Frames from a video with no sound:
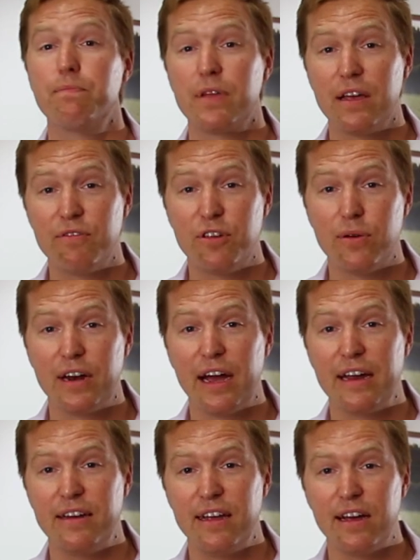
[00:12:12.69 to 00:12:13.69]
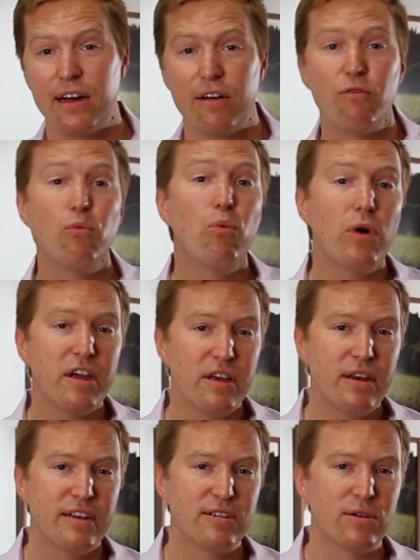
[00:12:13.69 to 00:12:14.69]
gives you an idea of what you
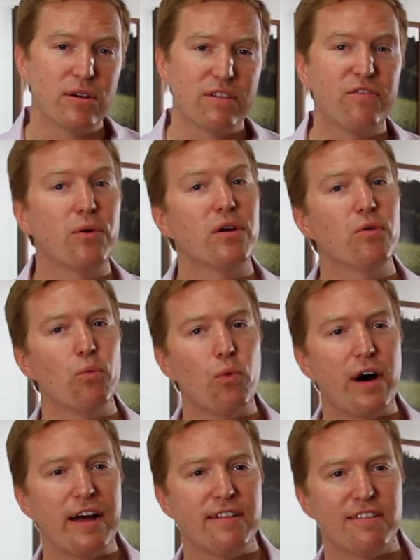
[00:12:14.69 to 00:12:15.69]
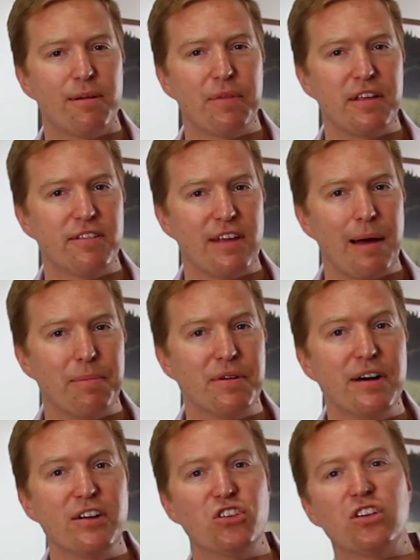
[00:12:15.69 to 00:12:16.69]
need to look for and why some of these
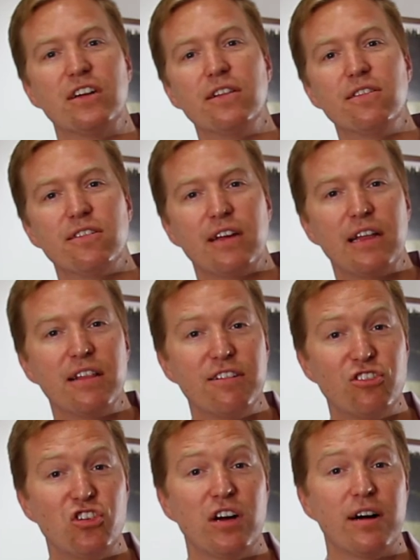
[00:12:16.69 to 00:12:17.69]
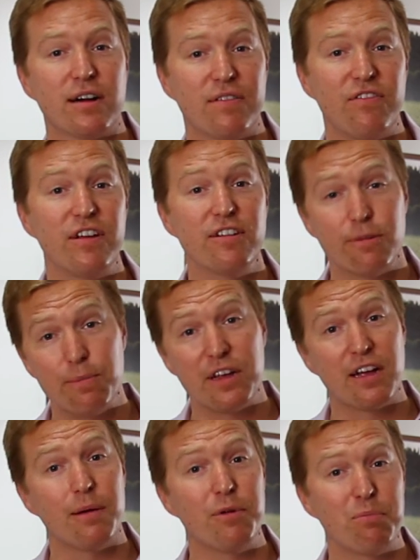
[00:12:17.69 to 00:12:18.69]
appellations and these geographies
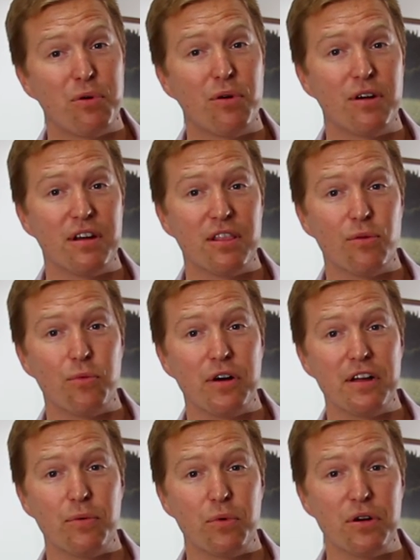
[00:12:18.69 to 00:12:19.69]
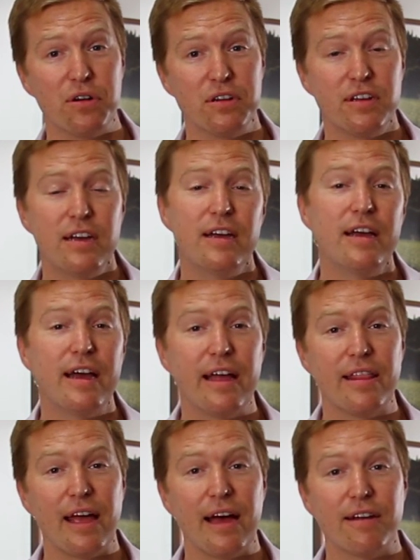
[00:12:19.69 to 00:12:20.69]
become important in the wine world.
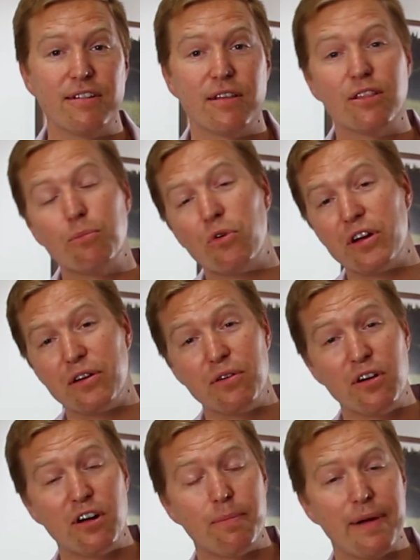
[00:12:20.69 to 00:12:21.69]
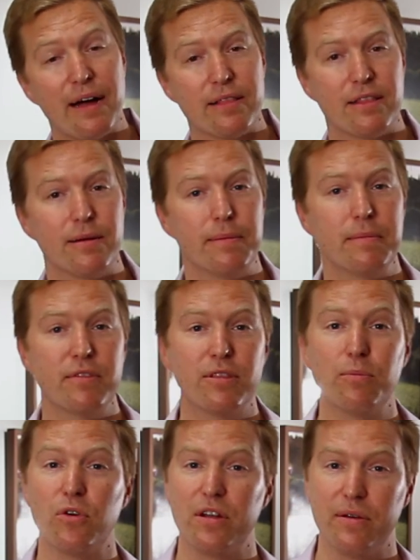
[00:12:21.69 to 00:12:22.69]
And that the more you learn about them, the
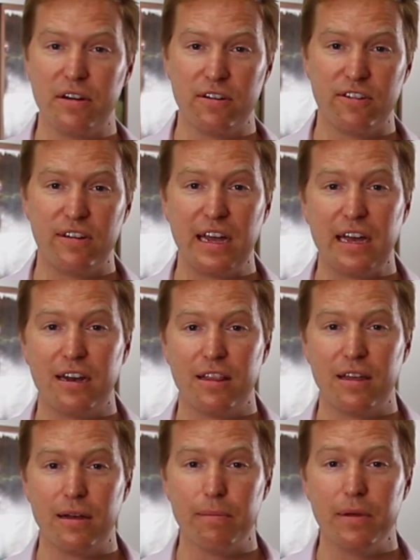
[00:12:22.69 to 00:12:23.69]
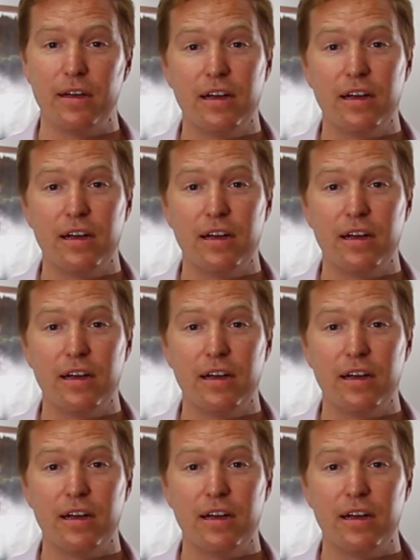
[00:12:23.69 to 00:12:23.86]
more you understand them,